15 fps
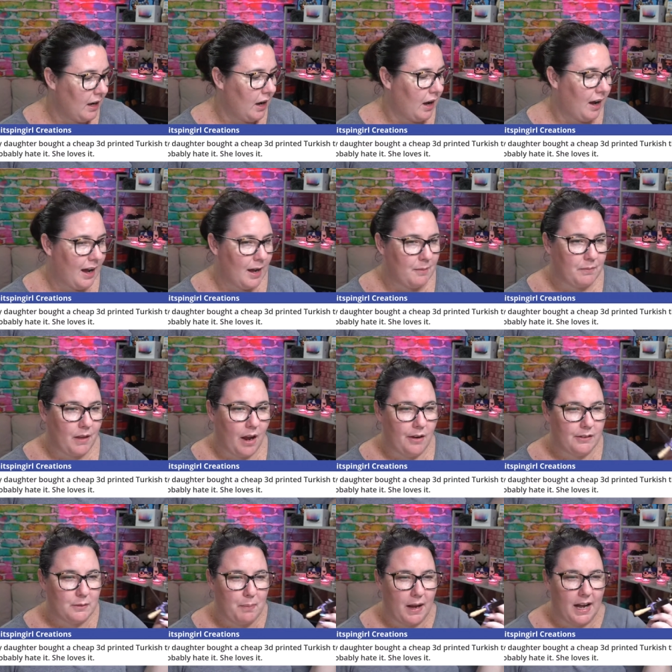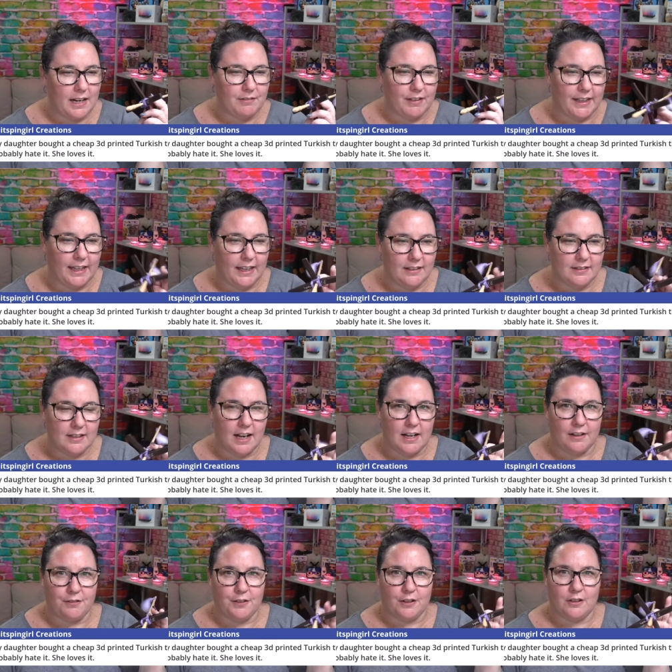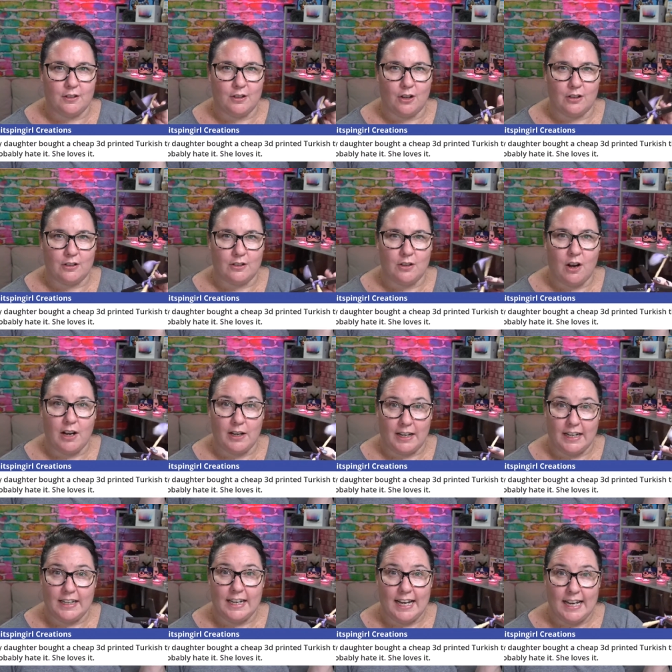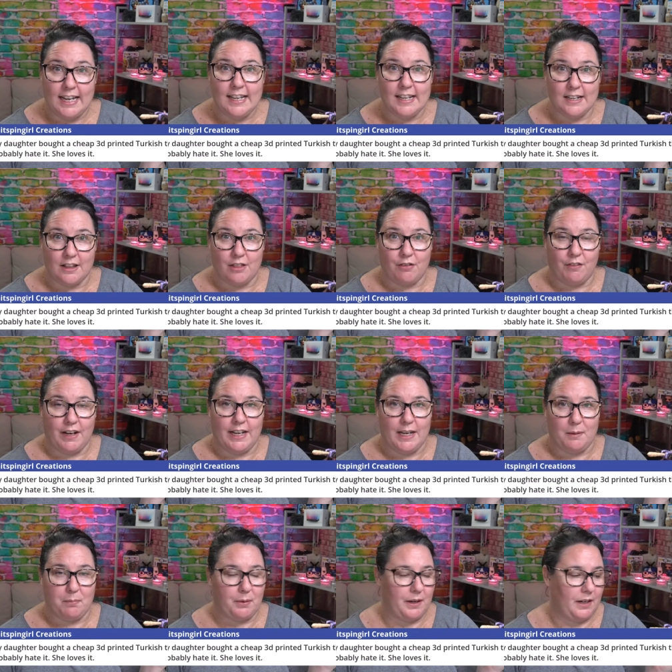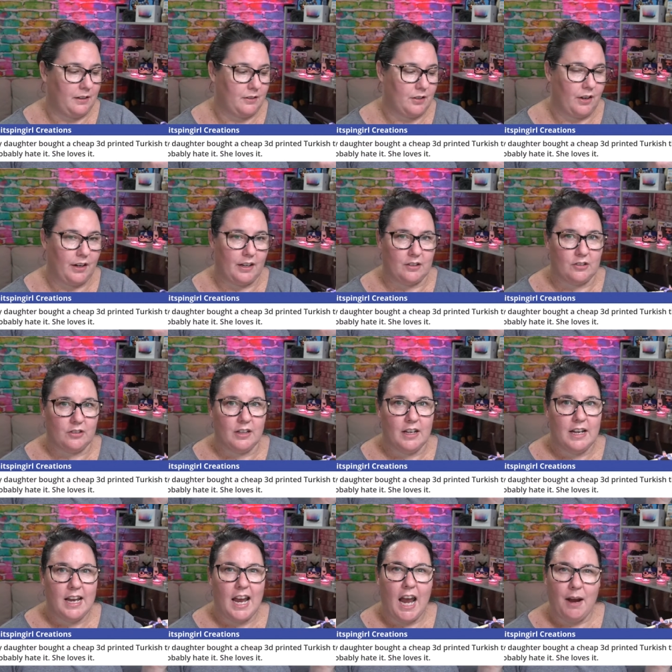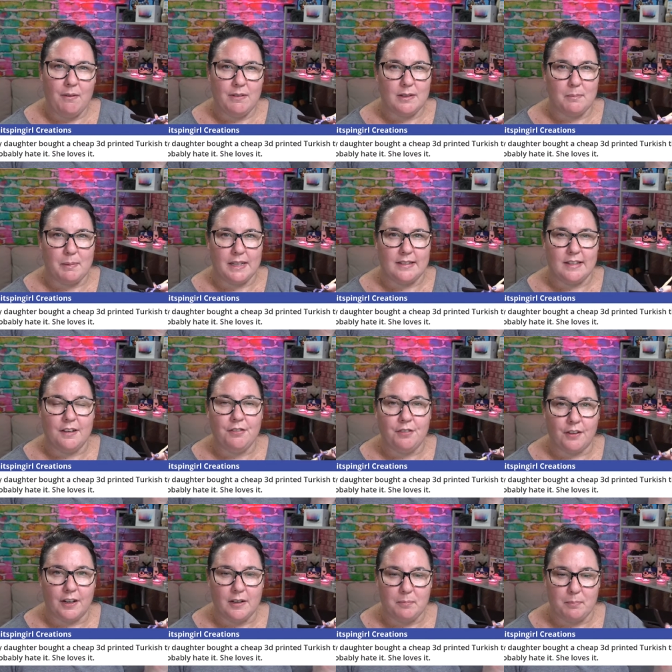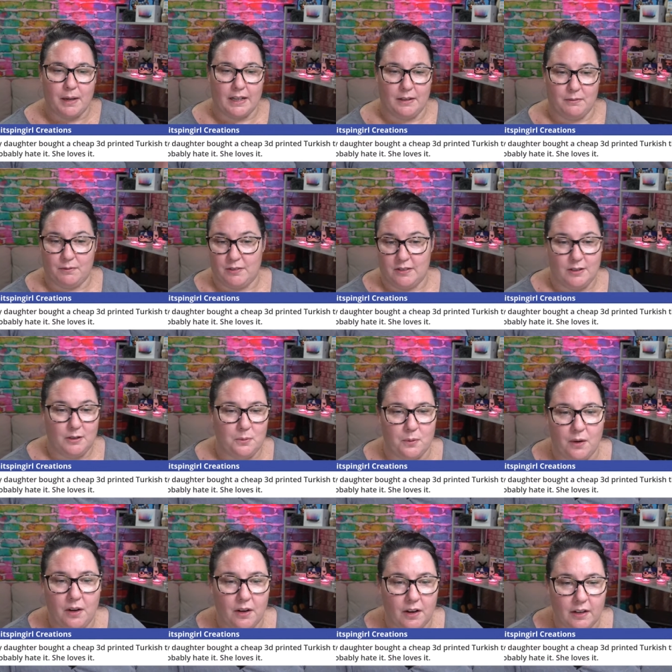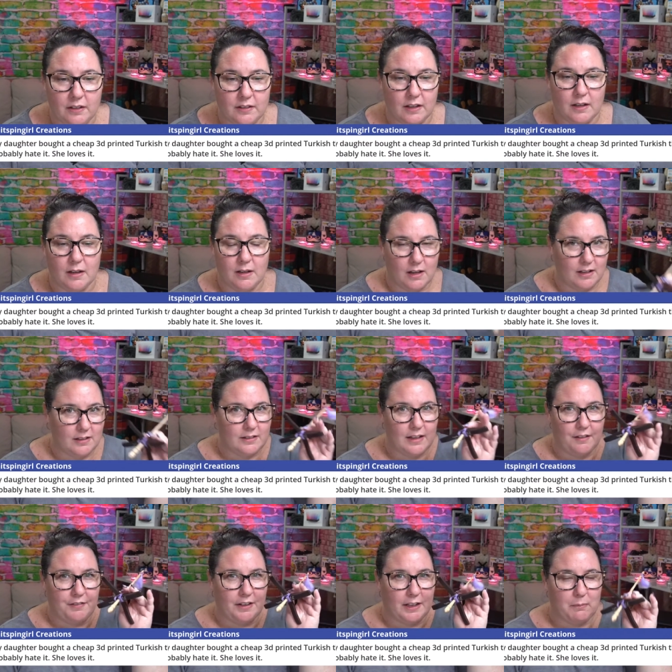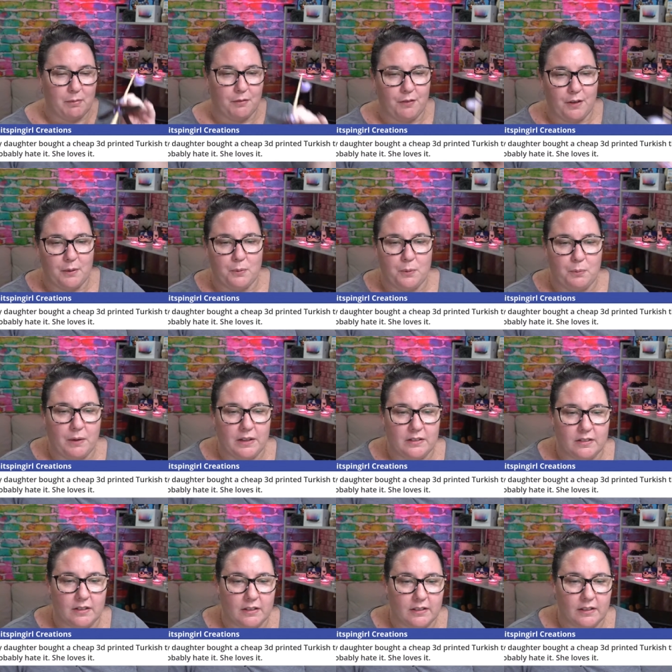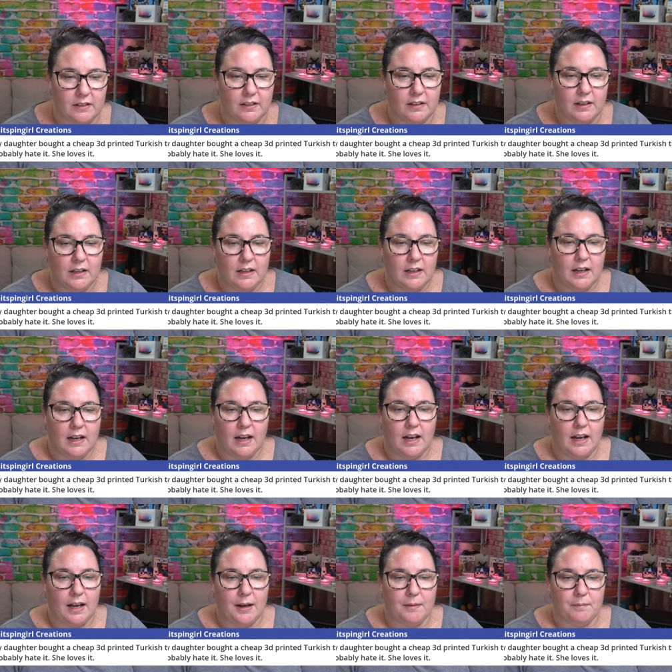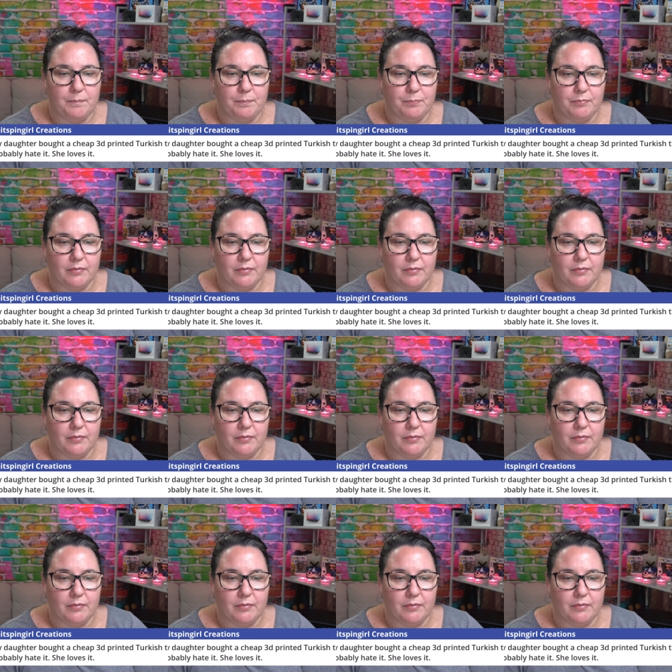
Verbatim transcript: Um, I was part of a Kickstarter for Scott Snyder, and he did a 3D printed Turkish. It was a bit different, but it still worked. Definitely prefer the wood ones though. Um,